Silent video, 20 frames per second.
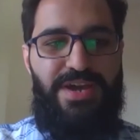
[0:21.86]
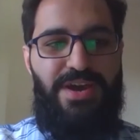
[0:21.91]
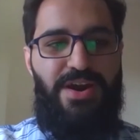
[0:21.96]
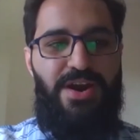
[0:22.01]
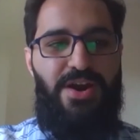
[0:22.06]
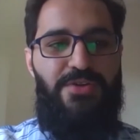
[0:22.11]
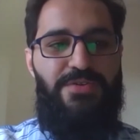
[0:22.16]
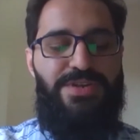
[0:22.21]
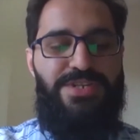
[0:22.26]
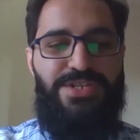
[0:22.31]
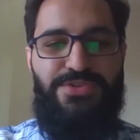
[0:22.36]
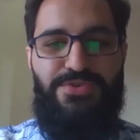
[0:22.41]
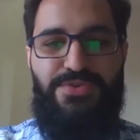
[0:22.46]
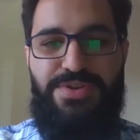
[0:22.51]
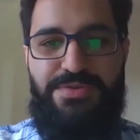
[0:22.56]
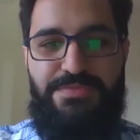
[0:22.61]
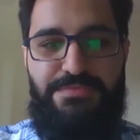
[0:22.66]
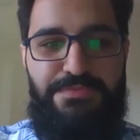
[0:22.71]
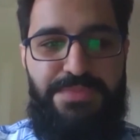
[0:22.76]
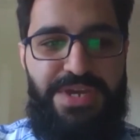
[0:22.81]
our
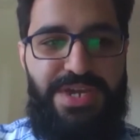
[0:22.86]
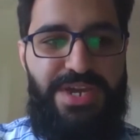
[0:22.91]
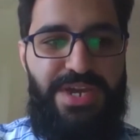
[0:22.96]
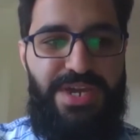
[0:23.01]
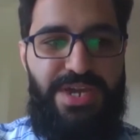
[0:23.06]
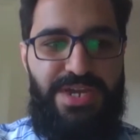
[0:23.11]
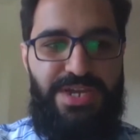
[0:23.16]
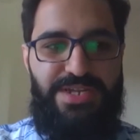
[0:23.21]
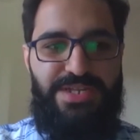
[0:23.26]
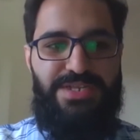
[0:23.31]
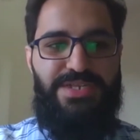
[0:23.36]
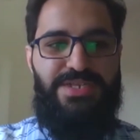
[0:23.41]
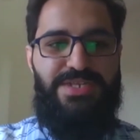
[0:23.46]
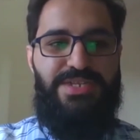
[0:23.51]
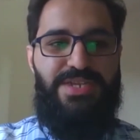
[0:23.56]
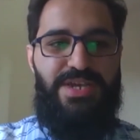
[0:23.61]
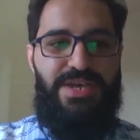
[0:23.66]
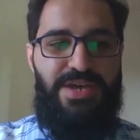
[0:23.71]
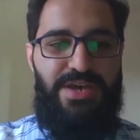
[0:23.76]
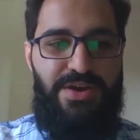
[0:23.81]
story begins
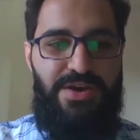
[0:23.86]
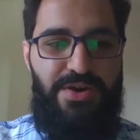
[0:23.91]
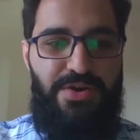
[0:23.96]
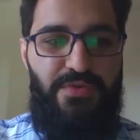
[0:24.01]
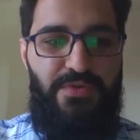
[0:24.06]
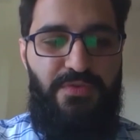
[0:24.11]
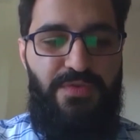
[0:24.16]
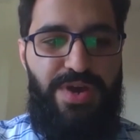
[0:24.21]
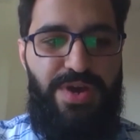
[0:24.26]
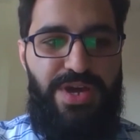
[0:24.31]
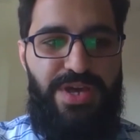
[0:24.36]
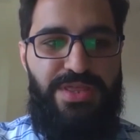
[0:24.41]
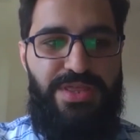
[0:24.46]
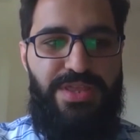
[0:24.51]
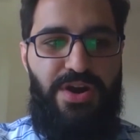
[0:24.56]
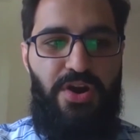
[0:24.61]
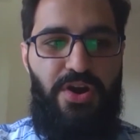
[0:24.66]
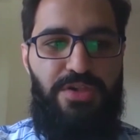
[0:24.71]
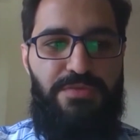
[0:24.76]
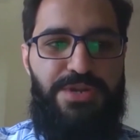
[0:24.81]

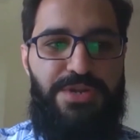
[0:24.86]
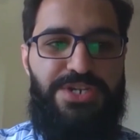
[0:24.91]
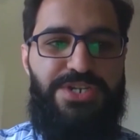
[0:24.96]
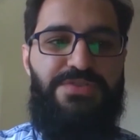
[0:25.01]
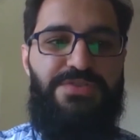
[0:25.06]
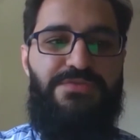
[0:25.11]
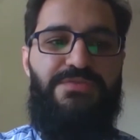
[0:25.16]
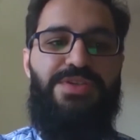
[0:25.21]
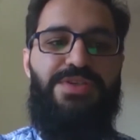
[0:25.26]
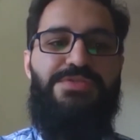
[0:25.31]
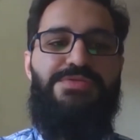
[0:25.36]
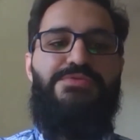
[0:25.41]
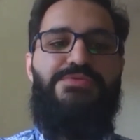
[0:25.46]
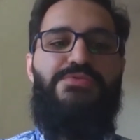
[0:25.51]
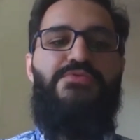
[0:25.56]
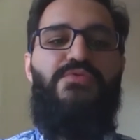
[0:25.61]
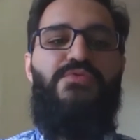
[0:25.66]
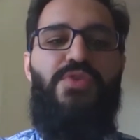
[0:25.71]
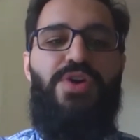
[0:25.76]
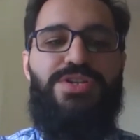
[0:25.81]
when Alberta went through
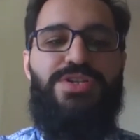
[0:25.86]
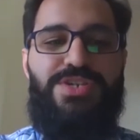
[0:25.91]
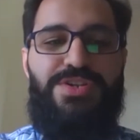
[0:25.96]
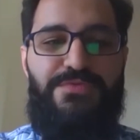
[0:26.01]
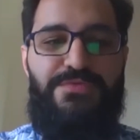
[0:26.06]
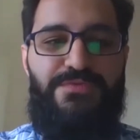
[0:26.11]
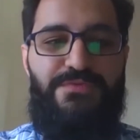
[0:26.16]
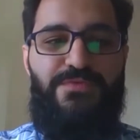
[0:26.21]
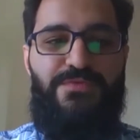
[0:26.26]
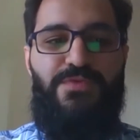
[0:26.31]
Water